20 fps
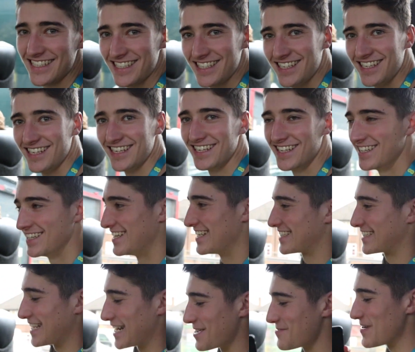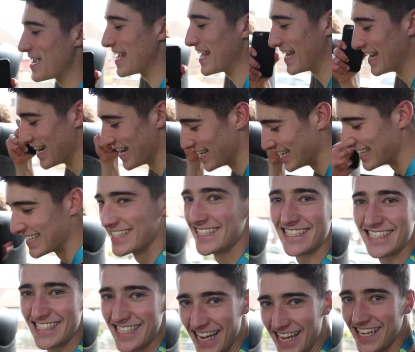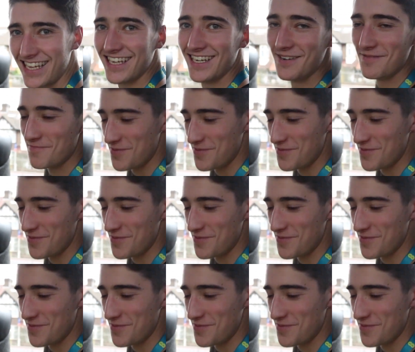Mate, is this going to be ridiculous? Are you buzzing?